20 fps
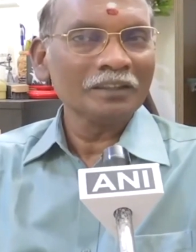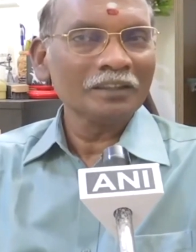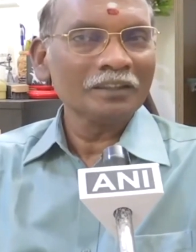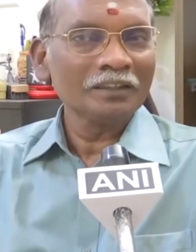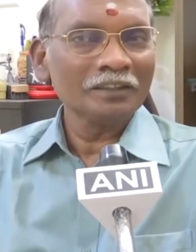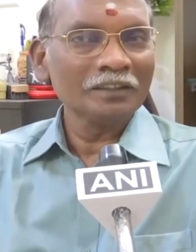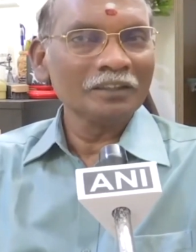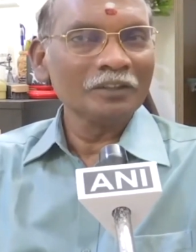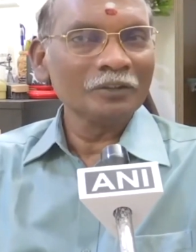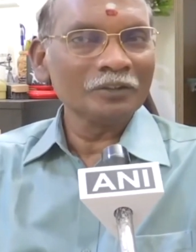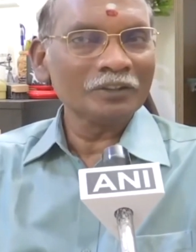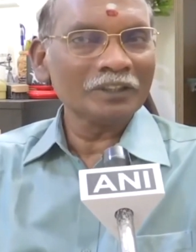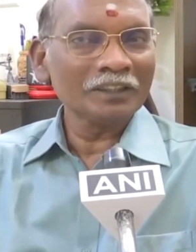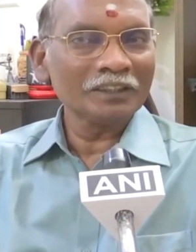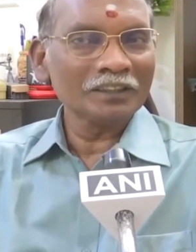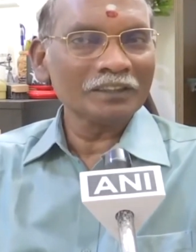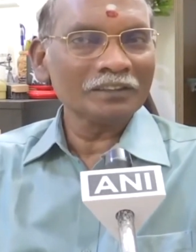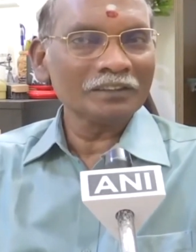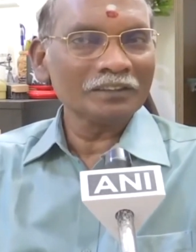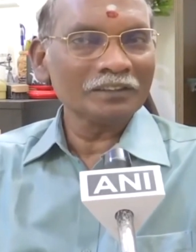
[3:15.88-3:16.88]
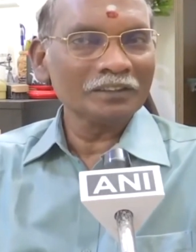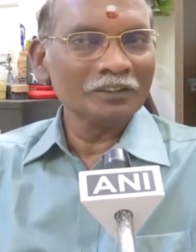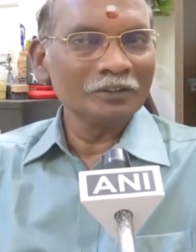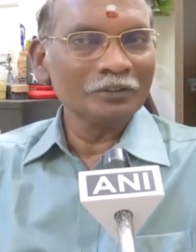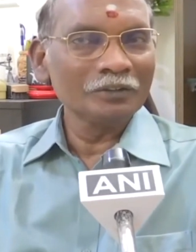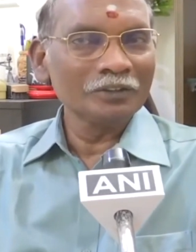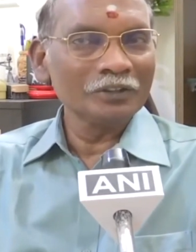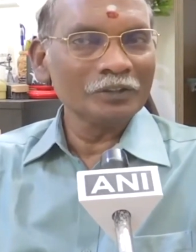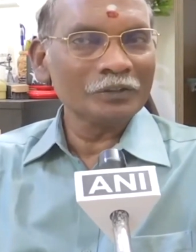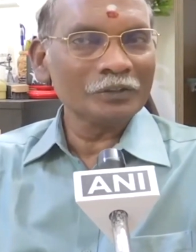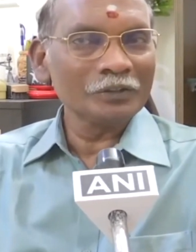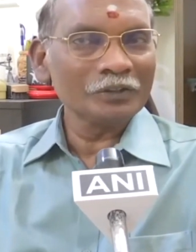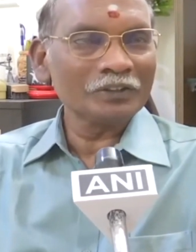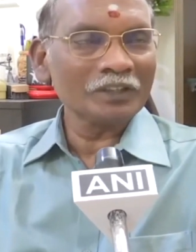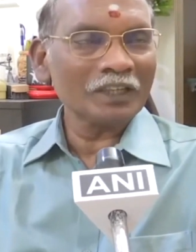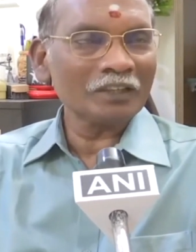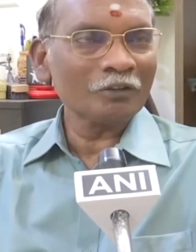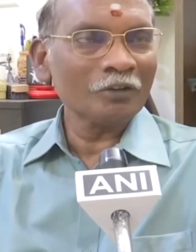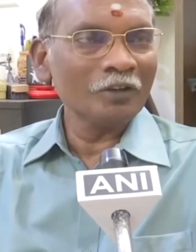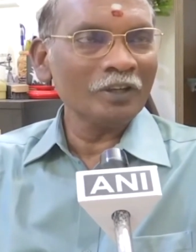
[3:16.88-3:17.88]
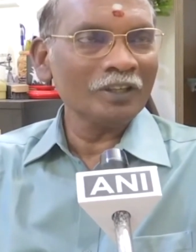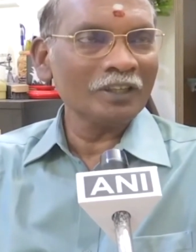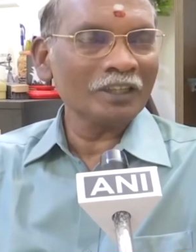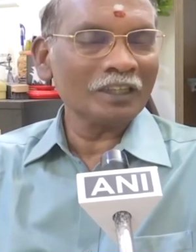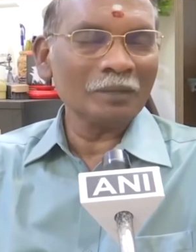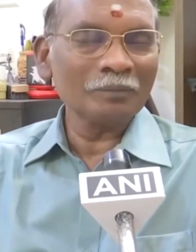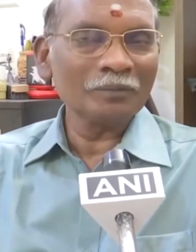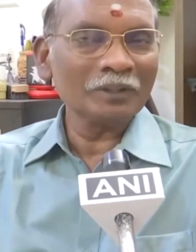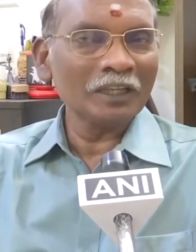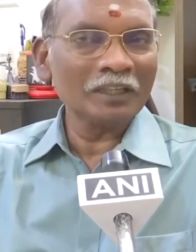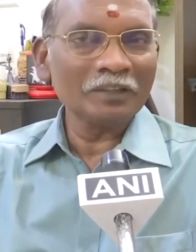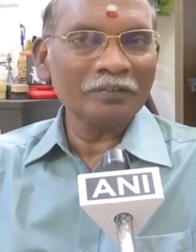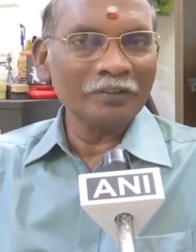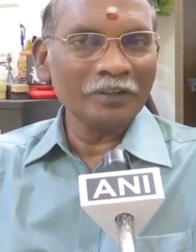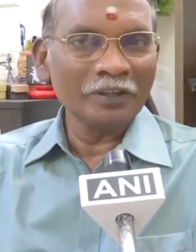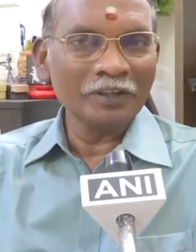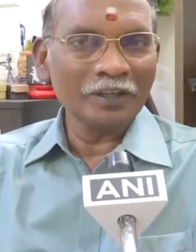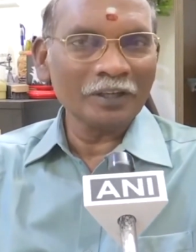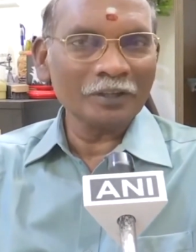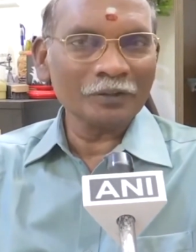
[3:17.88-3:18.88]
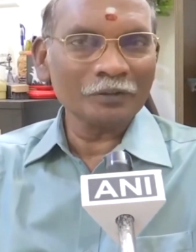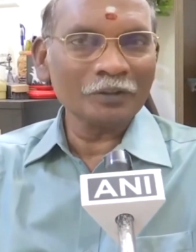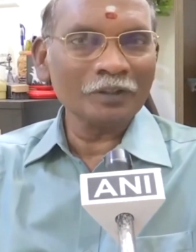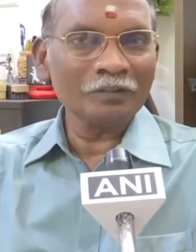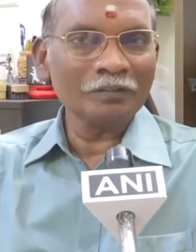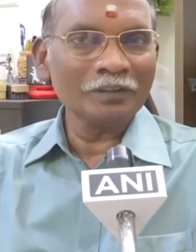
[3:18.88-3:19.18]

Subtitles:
new issues are going to come that we do not know.